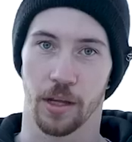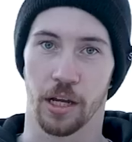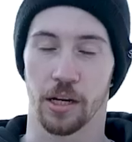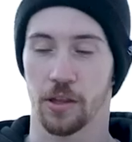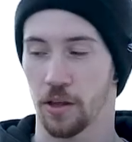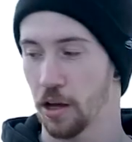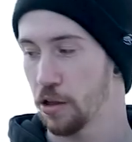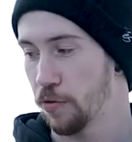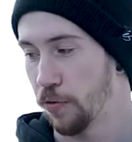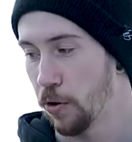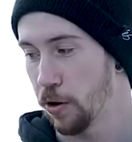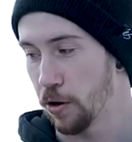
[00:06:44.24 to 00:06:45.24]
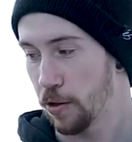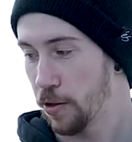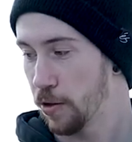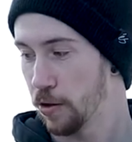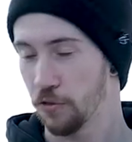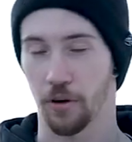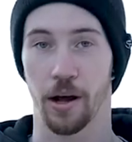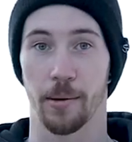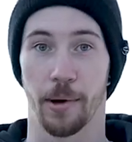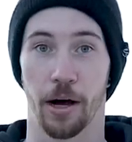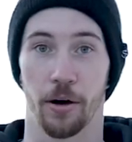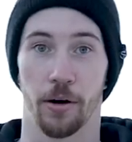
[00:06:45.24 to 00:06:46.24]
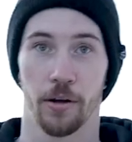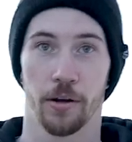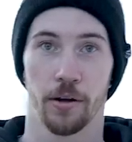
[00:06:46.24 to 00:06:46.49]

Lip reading: Indy Stage 4s, try them out.